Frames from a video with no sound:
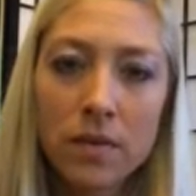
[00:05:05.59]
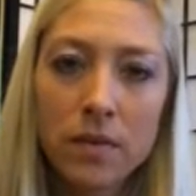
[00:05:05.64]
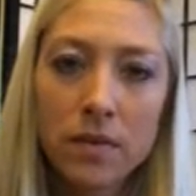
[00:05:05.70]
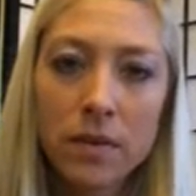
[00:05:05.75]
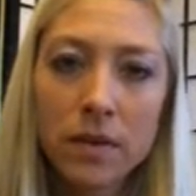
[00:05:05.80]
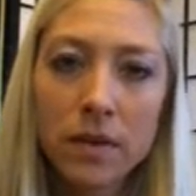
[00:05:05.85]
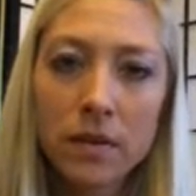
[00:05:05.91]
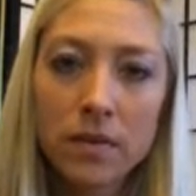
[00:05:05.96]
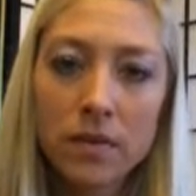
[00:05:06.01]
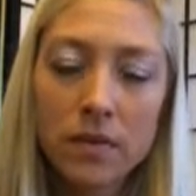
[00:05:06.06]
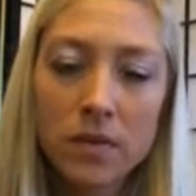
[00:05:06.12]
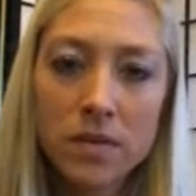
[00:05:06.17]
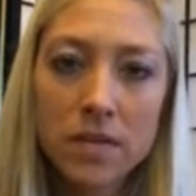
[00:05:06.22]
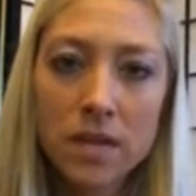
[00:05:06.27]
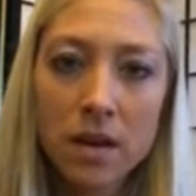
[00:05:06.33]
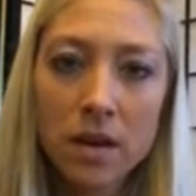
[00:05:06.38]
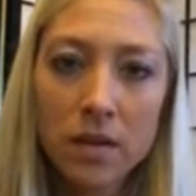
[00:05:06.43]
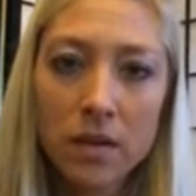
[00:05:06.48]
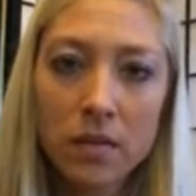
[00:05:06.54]
Forgive
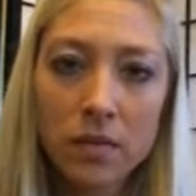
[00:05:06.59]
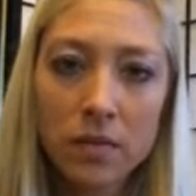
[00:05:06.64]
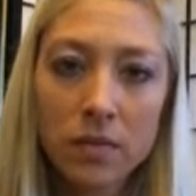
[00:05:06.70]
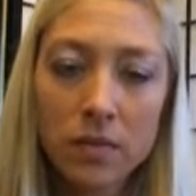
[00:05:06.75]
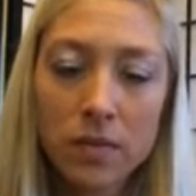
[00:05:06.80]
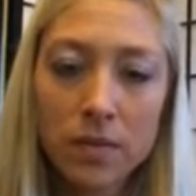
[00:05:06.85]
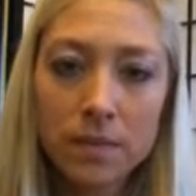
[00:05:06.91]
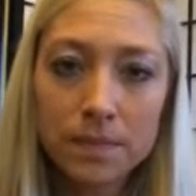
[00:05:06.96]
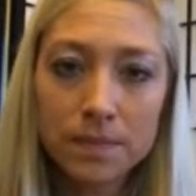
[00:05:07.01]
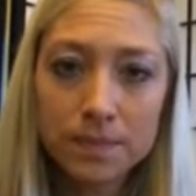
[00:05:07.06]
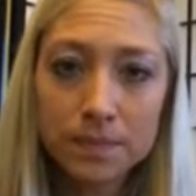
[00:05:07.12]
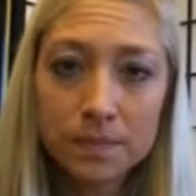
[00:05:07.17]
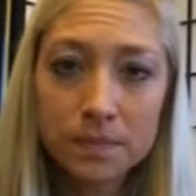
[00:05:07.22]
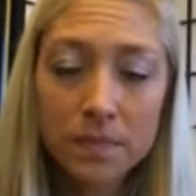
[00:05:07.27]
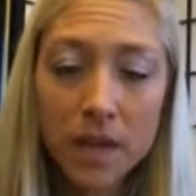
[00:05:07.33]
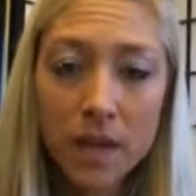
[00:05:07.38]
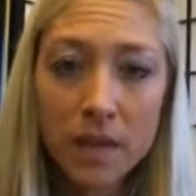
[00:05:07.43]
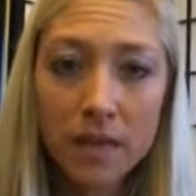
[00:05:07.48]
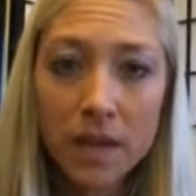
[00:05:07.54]
yourself.
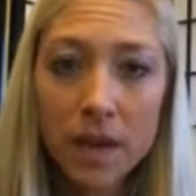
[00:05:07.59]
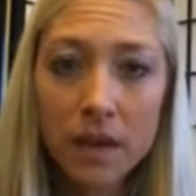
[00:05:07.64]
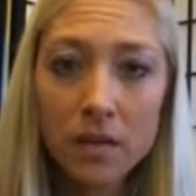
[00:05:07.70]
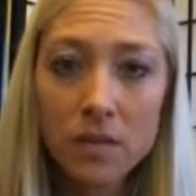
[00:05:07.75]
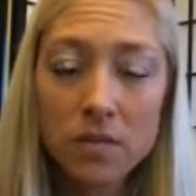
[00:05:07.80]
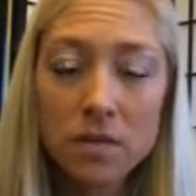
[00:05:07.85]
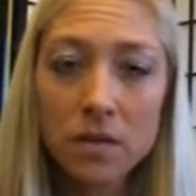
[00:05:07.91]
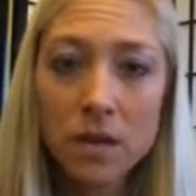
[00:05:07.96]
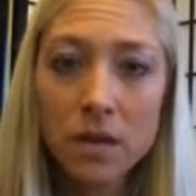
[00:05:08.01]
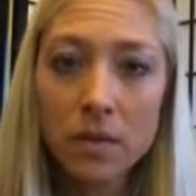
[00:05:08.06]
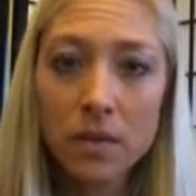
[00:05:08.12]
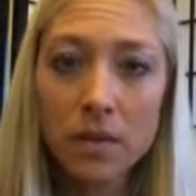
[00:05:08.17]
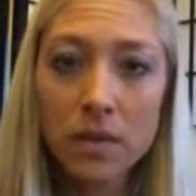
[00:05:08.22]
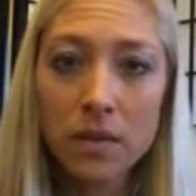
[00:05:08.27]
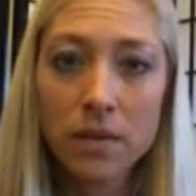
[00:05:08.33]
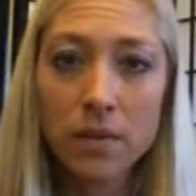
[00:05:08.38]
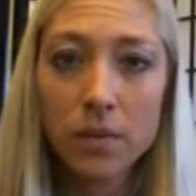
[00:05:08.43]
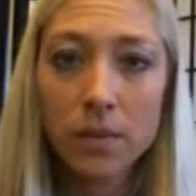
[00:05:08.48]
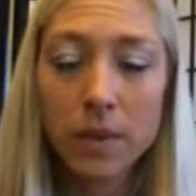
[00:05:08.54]
And that goes along with
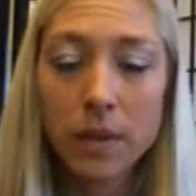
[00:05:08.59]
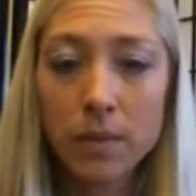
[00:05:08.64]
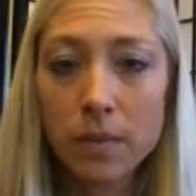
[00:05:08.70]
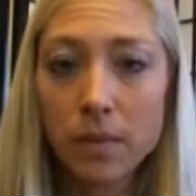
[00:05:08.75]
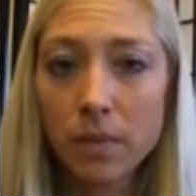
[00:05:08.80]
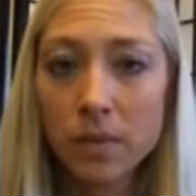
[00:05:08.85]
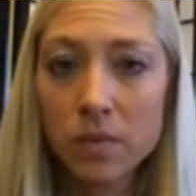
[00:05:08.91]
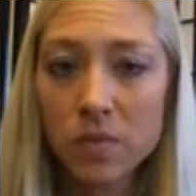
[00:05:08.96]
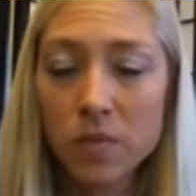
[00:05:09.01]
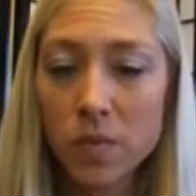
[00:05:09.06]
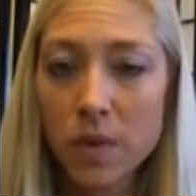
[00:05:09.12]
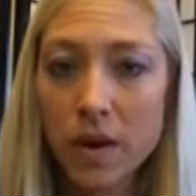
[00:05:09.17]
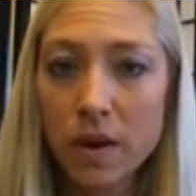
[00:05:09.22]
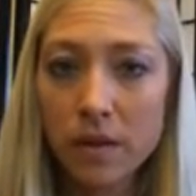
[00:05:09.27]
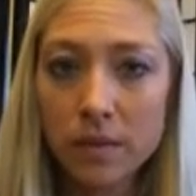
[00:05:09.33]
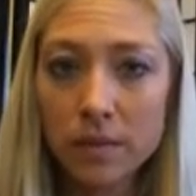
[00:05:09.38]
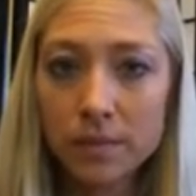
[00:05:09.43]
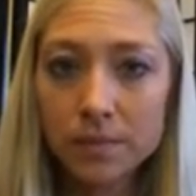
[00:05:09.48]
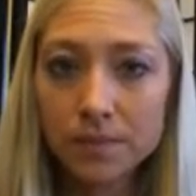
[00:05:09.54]
other people as
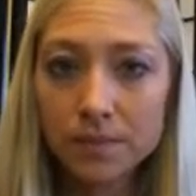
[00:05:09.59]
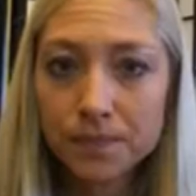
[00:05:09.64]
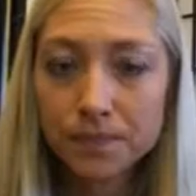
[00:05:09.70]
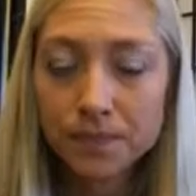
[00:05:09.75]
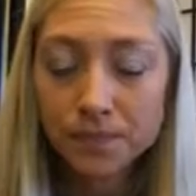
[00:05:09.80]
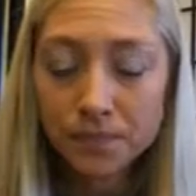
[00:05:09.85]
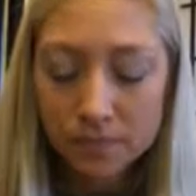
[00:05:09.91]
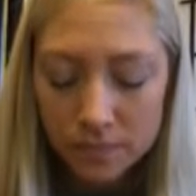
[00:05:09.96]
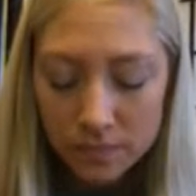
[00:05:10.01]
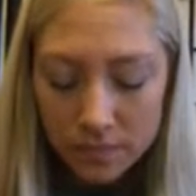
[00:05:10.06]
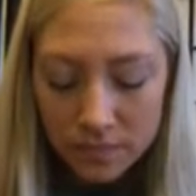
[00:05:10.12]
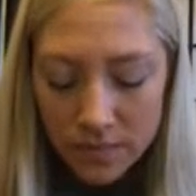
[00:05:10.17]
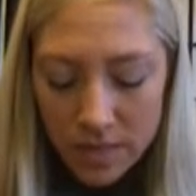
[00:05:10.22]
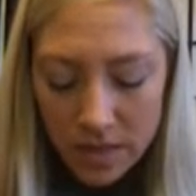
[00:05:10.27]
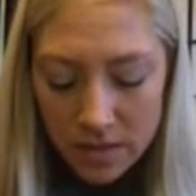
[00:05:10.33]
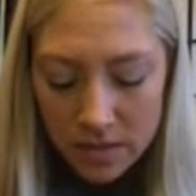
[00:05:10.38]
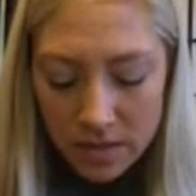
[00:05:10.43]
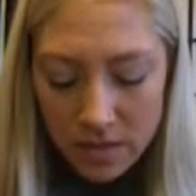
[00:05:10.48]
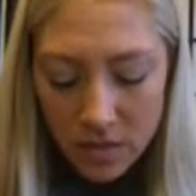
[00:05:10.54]
well.
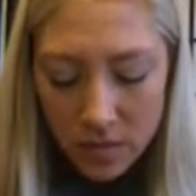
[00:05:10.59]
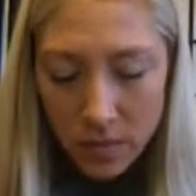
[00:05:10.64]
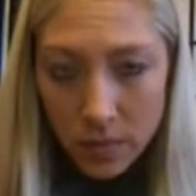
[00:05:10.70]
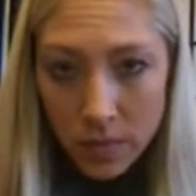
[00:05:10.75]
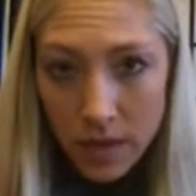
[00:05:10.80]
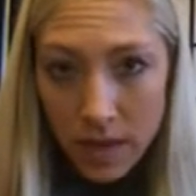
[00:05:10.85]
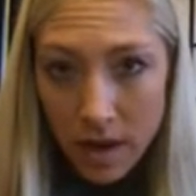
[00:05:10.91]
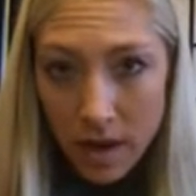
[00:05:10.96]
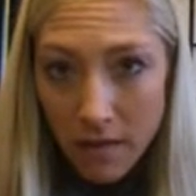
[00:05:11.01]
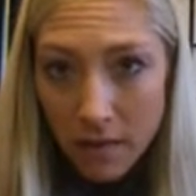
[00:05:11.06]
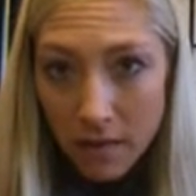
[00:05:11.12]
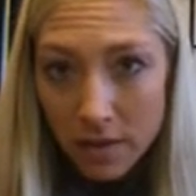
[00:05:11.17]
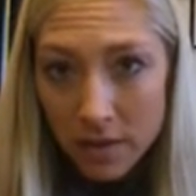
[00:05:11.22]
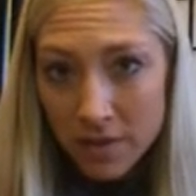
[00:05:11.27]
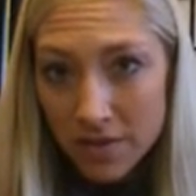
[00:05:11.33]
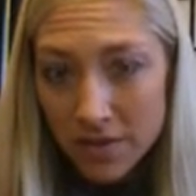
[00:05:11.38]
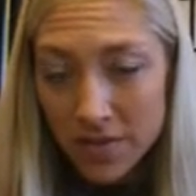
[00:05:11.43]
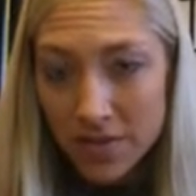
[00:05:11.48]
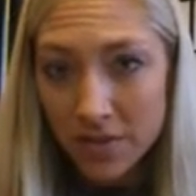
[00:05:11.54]
So when we have
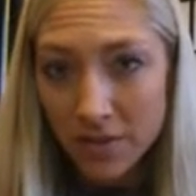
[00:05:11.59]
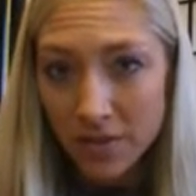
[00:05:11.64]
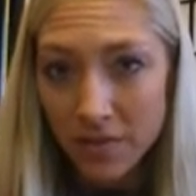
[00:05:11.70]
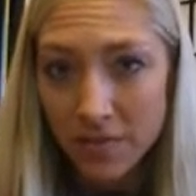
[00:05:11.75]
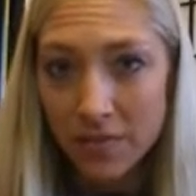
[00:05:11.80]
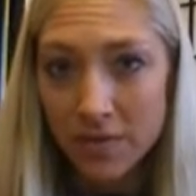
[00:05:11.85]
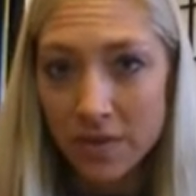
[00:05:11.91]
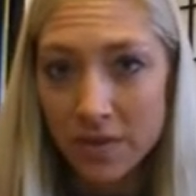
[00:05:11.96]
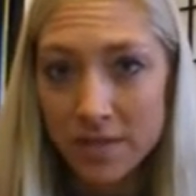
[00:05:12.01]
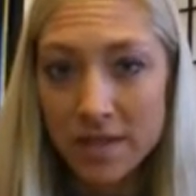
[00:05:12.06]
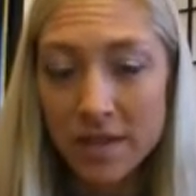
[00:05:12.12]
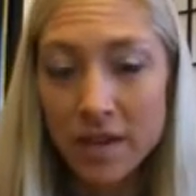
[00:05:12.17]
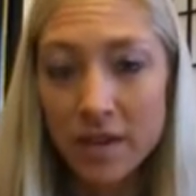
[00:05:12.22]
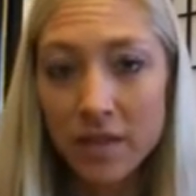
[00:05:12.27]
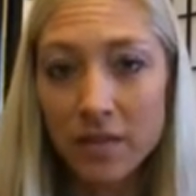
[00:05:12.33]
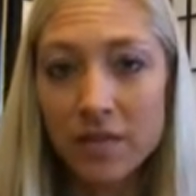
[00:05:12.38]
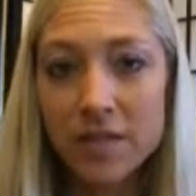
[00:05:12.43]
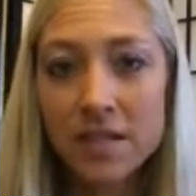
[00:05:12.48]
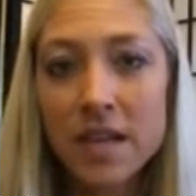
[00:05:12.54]
unconditional love for
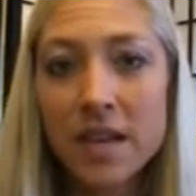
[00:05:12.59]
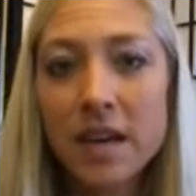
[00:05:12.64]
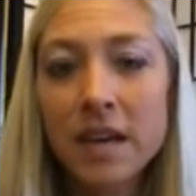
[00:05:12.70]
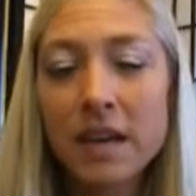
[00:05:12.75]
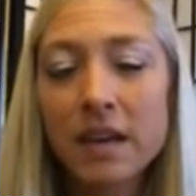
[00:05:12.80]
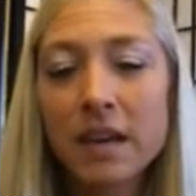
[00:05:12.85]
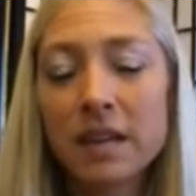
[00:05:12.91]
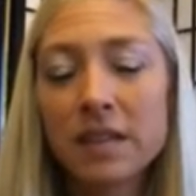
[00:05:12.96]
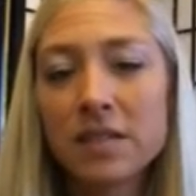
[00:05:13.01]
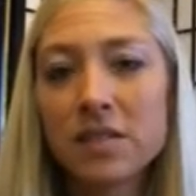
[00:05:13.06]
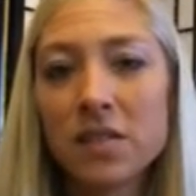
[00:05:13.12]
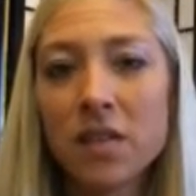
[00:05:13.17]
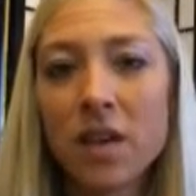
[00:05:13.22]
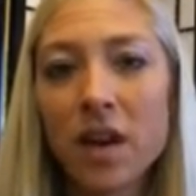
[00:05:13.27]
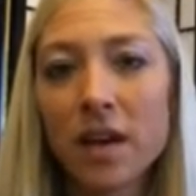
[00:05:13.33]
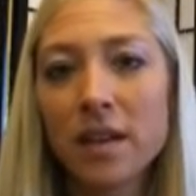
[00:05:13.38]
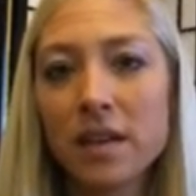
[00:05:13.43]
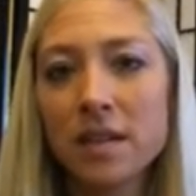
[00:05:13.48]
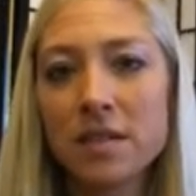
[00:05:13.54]
ourselves, it's a
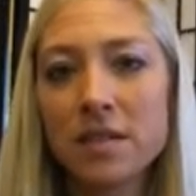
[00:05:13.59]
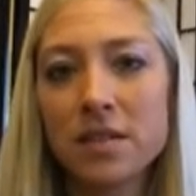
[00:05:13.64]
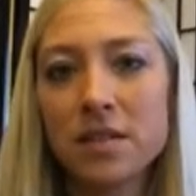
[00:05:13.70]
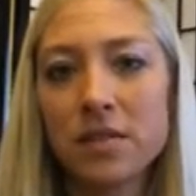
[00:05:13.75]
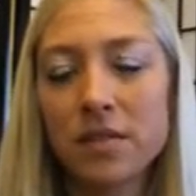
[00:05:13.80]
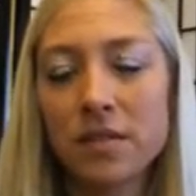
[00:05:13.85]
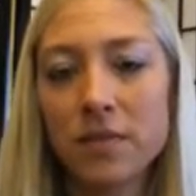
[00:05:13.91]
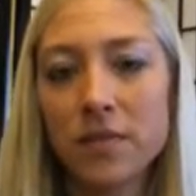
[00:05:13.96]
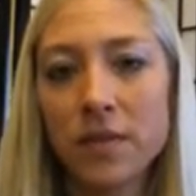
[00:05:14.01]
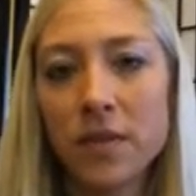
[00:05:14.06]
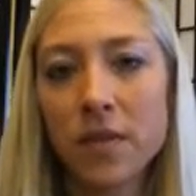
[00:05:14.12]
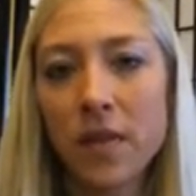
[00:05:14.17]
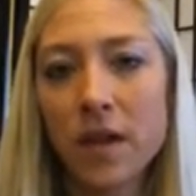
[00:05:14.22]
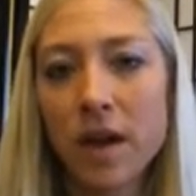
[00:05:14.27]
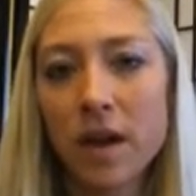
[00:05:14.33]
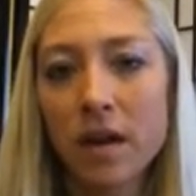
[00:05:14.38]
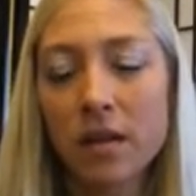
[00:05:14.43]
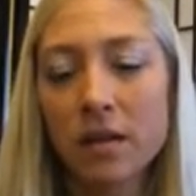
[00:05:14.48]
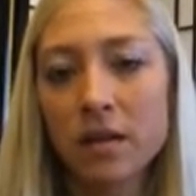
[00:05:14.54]
lot easier to feel
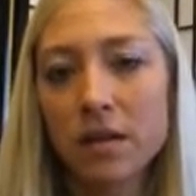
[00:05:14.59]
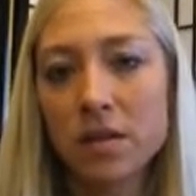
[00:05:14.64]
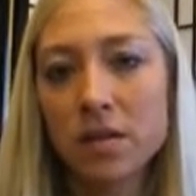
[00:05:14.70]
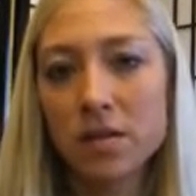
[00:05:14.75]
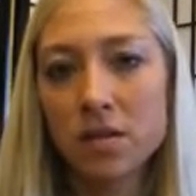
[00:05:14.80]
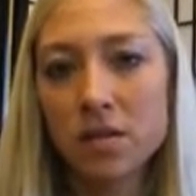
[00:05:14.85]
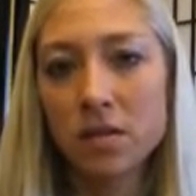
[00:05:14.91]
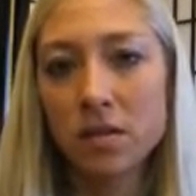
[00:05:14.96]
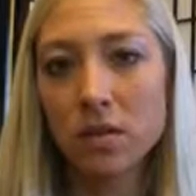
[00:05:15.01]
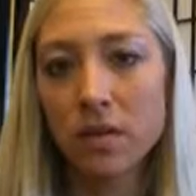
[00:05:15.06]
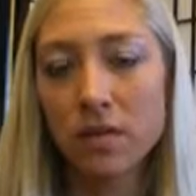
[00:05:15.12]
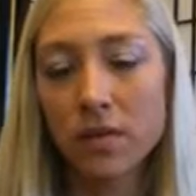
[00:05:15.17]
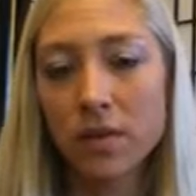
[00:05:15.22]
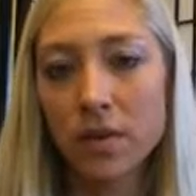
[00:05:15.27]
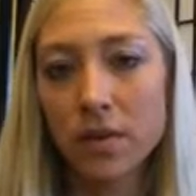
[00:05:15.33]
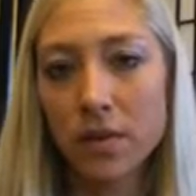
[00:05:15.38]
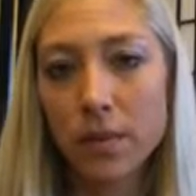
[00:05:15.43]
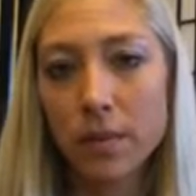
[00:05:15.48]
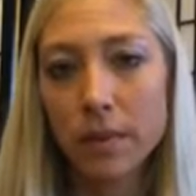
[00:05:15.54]
that unconditional love
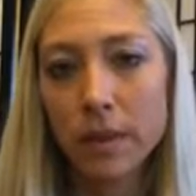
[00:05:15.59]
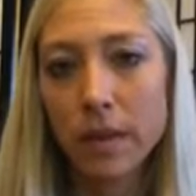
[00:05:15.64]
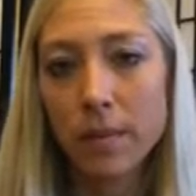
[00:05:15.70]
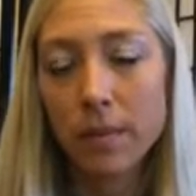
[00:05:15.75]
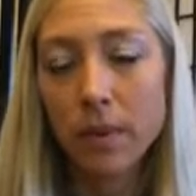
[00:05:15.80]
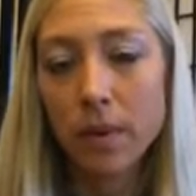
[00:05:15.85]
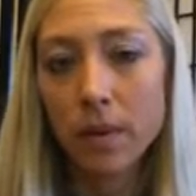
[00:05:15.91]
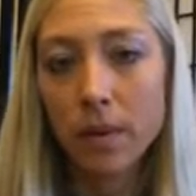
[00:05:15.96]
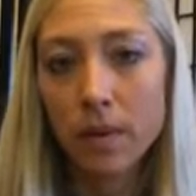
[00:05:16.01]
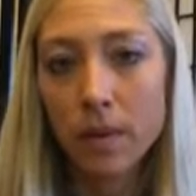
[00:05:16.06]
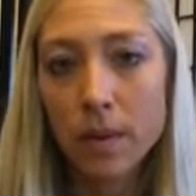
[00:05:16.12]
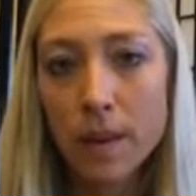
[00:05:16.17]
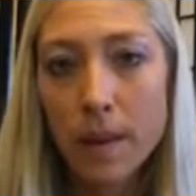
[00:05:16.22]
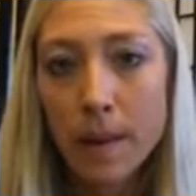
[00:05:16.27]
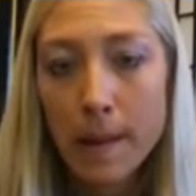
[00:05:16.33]
for other people.